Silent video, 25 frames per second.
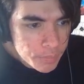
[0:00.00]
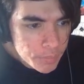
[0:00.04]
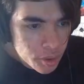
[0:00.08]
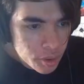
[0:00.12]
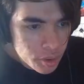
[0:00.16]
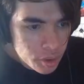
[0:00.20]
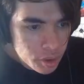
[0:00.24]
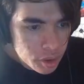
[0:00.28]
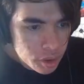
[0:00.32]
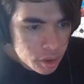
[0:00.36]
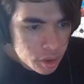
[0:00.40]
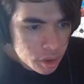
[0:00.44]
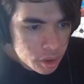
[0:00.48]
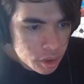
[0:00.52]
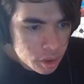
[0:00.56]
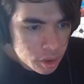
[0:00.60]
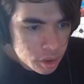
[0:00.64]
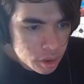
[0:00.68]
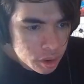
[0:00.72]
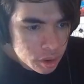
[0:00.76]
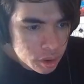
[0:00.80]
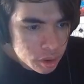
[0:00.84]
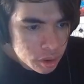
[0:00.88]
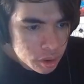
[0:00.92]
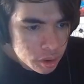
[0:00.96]

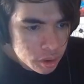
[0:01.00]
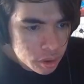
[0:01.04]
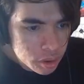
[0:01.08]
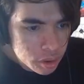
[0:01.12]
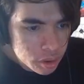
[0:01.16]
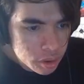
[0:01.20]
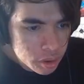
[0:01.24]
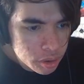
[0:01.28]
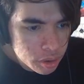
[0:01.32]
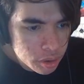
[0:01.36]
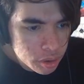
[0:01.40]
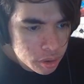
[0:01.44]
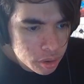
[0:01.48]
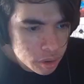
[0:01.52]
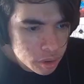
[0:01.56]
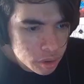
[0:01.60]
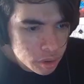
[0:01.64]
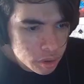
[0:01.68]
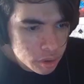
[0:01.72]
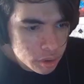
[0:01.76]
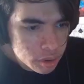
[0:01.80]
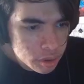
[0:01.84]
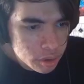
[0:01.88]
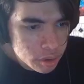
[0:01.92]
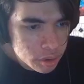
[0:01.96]

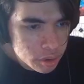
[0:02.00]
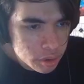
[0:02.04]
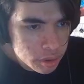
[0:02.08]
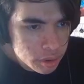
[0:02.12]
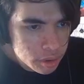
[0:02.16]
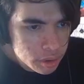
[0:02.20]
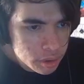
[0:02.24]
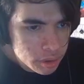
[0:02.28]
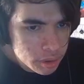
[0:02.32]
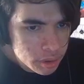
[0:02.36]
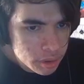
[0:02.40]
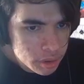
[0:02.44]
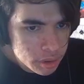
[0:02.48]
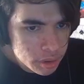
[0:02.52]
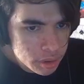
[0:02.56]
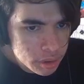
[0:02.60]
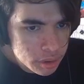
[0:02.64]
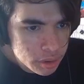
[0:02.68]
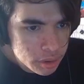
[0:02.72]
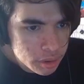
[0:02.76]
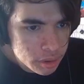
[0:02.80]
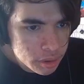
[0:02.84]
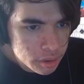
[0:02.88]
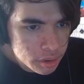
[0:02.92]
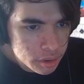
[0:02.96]

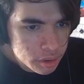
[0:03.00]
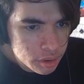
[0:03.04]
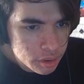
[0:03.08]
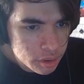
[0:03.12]
Nothing is said.